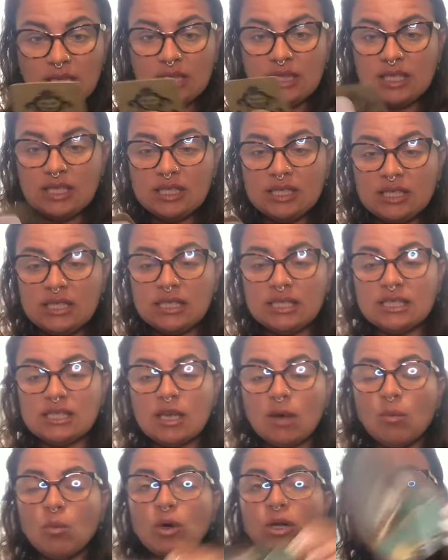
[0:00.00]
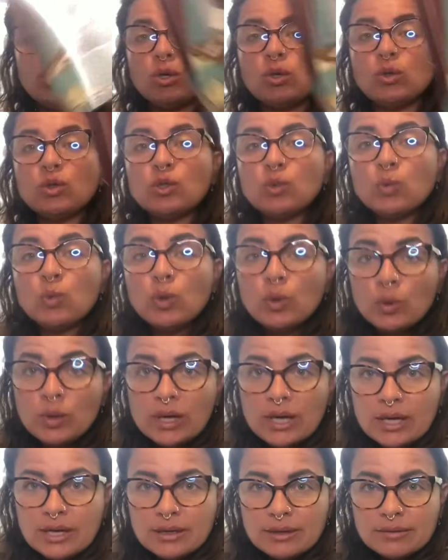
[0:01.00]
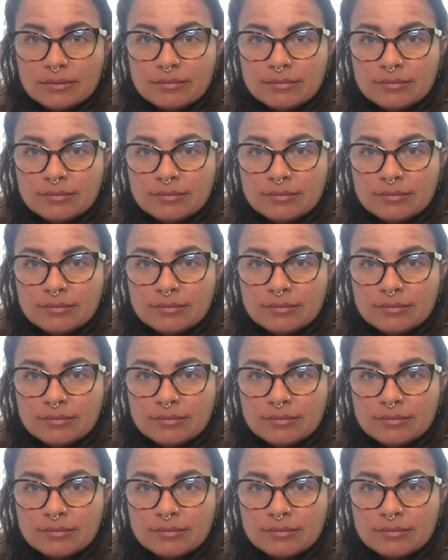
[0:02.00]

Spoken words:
This is someone who's wounded.